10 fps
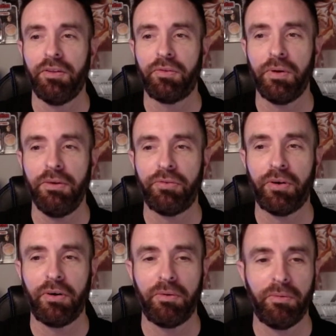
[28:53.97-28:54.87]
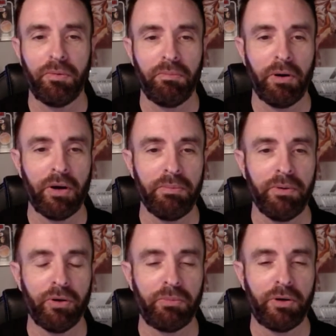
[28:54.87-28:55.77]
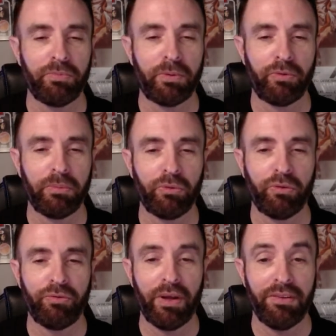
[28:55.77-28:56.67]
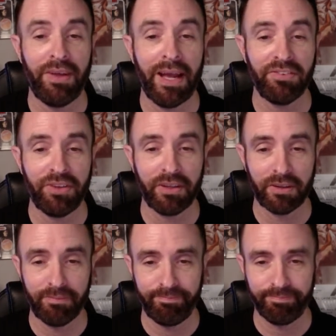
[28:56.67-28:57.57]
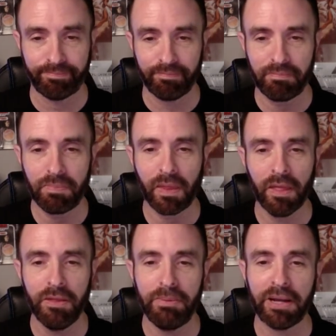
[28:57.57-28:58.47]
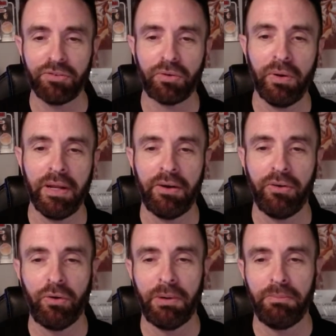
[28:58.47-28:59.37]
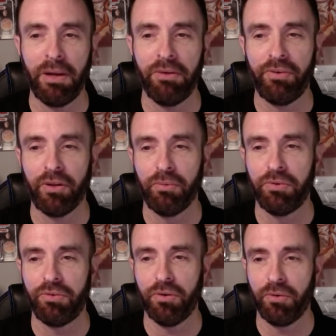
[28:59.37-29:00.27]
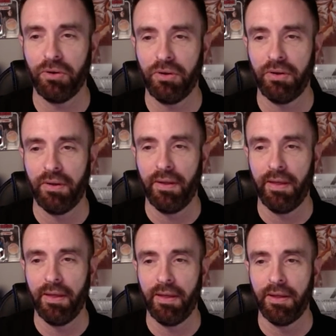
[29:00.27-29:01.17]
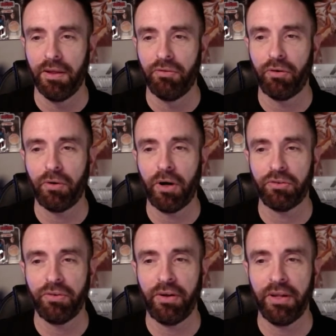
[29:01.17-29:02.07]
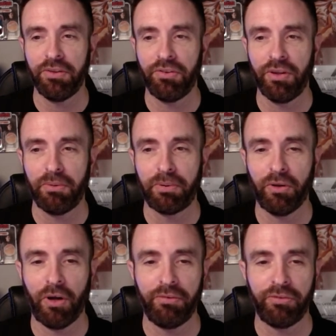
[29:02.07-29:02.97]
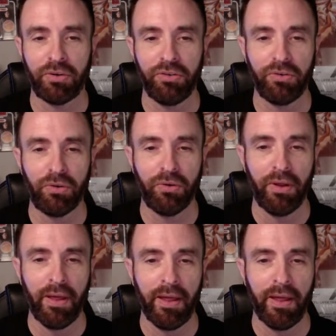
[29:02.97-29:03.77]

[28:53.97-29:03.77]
3 for Mary. Bill Burr's performance was fantastic. The backstory we now know about Mayfield was so good. For Ross, Valen Hess is the Imperial officer. He sold